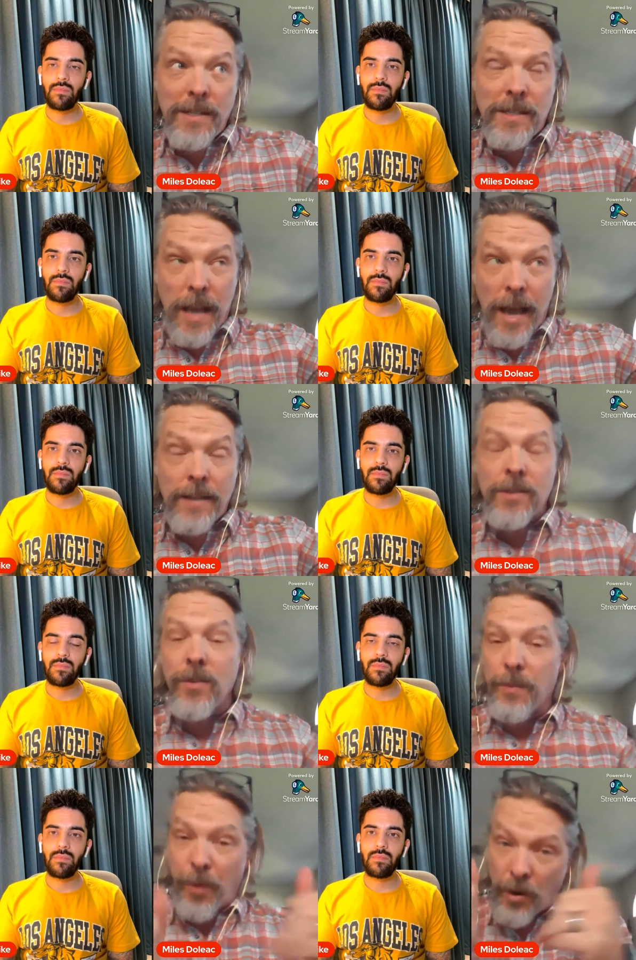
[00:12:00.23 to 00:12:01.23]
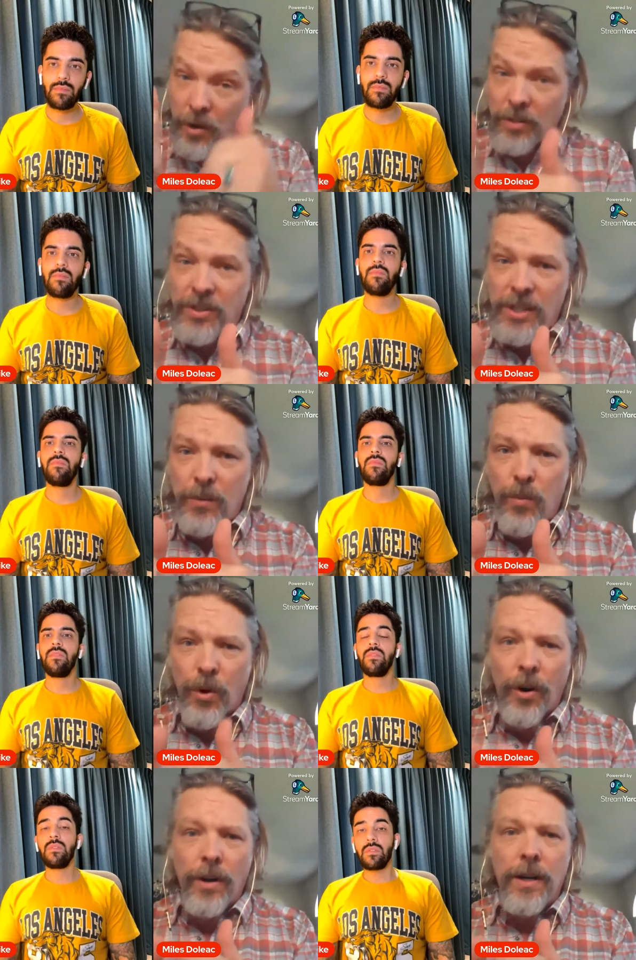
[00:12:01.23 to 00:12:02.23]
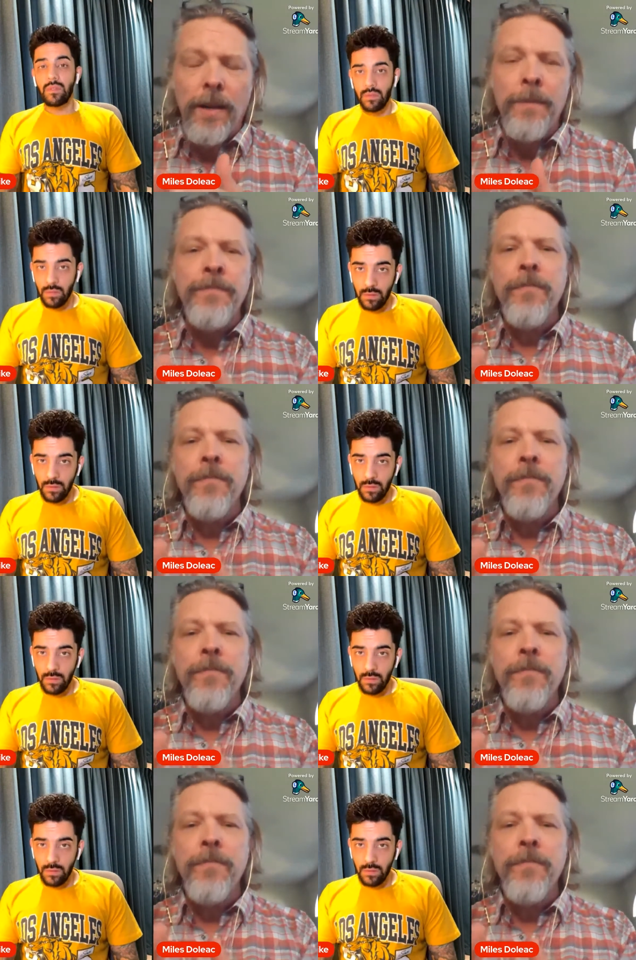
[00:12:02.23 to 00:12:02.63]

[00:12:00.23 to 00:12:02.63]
Speaker 1: to set. So the protocols did work.